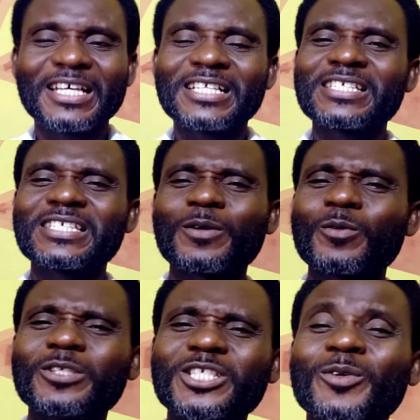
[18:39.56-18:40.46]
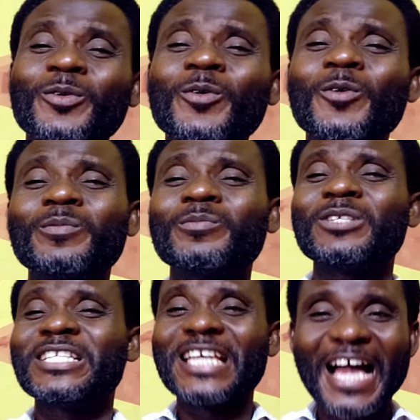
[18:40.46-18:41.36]
enti se wo nje ho ho
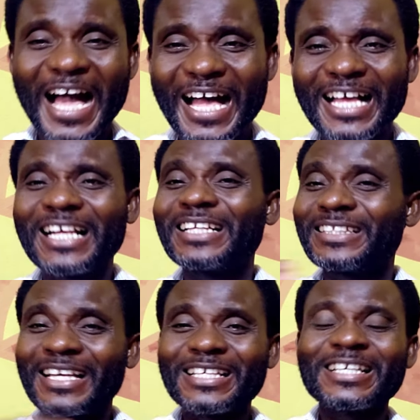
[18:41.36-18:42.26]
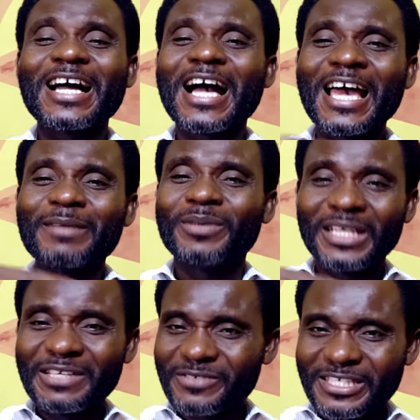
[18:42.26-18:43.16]
mi a then I
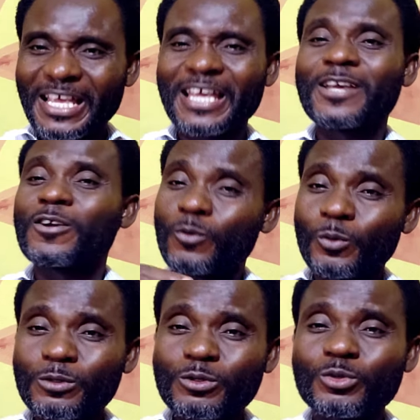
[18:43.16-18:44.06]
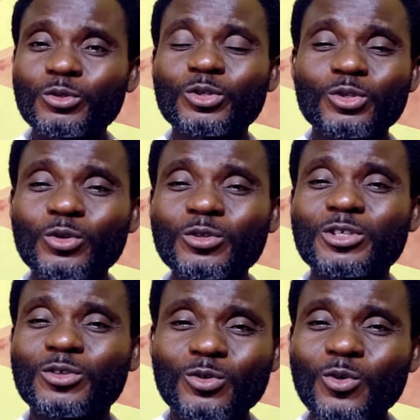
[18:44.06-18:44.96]
believe se wonzo you
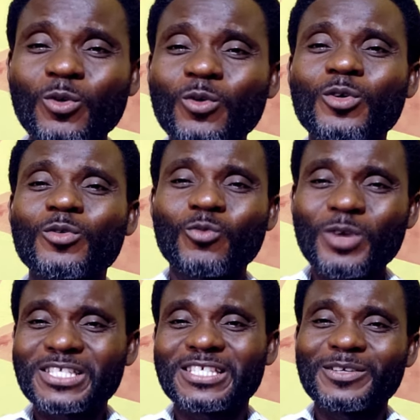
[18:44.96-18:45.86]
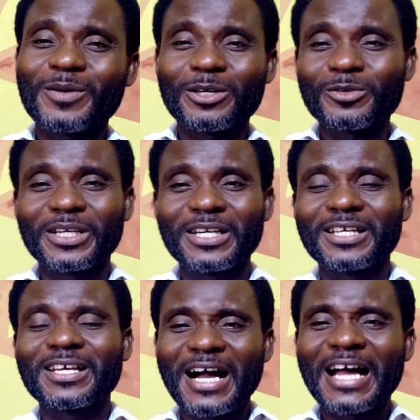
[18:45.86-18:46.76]
don't know what you are doing
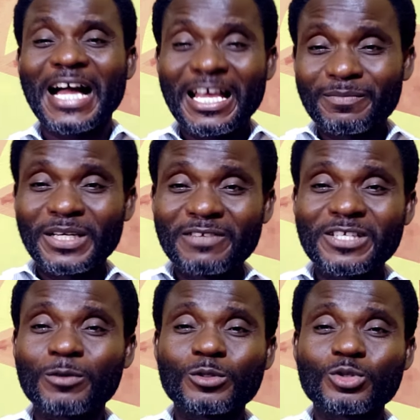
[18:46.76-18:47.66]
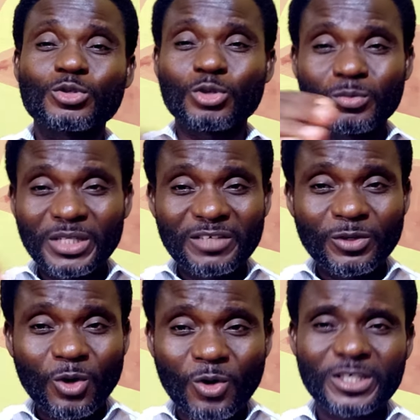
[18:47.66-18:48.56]
I believe that wonzo you don't
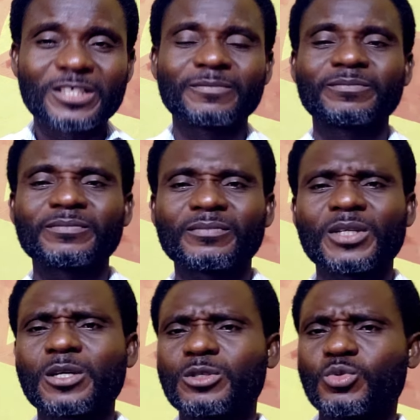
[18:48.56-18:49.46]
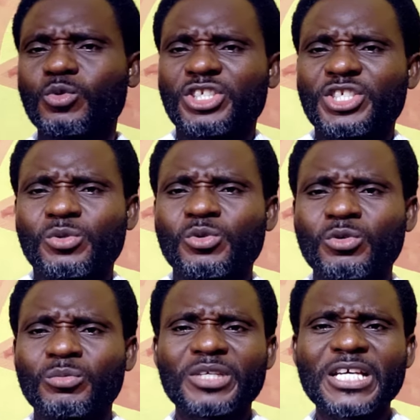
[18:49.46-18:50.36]
believe in God because wo nje ho
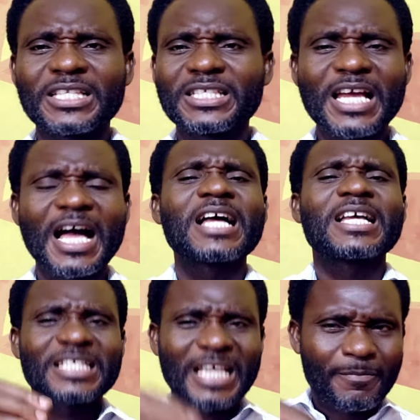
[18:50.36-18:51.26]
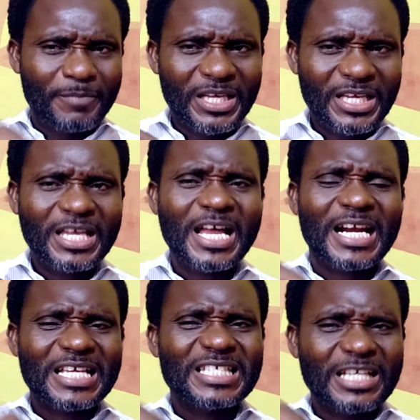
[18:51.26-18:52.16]
ho bi a ndia nyame
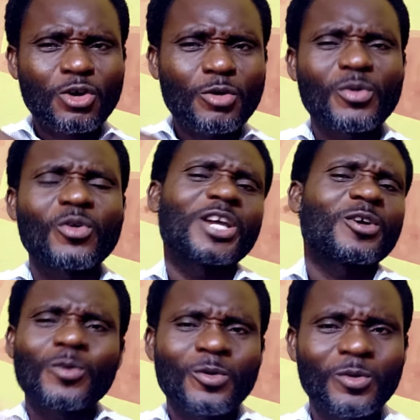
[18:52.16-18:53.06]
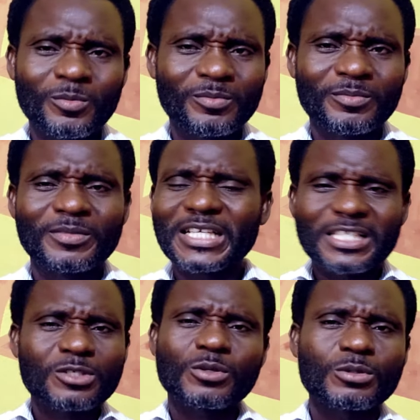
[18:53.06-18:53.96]
anase nyankopo oye ho ho
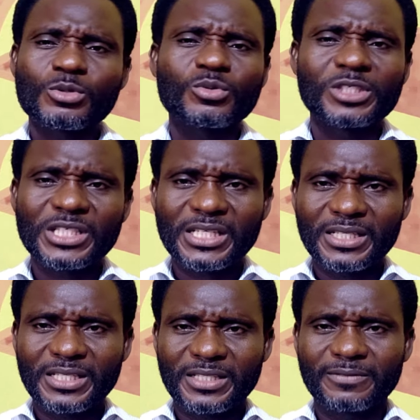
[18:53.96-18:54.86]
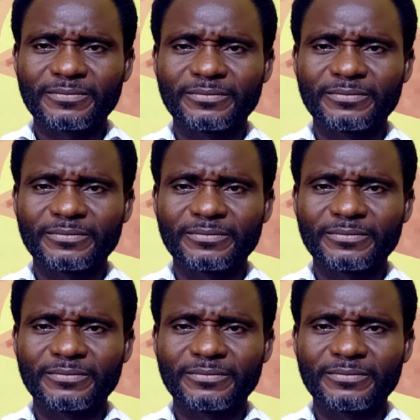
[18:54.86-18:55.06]
that is all those wonji ndi